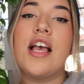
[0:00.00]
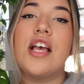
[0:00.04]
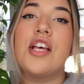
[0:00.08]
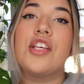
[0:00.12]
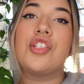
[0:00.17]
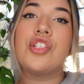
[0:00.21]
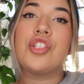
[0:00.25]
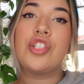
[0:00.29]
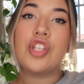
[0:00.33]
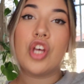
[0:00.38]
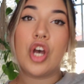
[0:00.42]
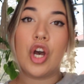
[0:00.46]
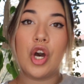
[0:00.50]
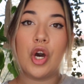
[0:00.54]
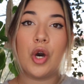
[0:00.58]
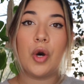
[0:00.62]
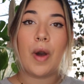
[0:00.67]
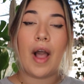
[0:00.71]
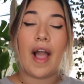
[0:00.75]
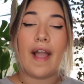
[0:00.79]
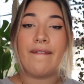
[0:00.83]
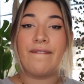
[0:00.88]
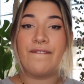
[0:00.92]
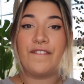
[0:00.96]
So
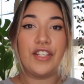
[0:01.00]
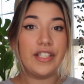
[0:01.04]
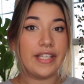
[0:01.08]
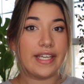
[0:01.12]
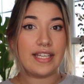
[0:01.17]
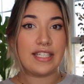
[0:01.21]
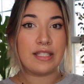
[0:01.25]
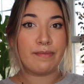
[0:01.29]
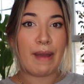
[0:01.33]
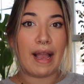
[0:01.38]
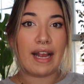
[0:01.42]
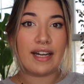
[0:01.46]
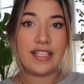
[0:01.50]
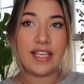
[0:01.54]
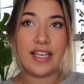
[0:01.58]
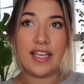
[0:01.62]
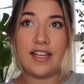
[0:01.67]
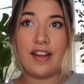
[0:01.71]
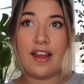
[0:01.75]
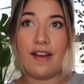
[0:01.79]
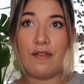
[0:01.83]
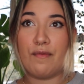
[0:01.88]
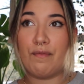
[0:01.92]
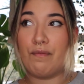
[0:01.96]
I fully
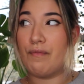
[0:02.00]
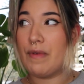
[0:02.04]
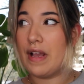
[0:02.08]
expected,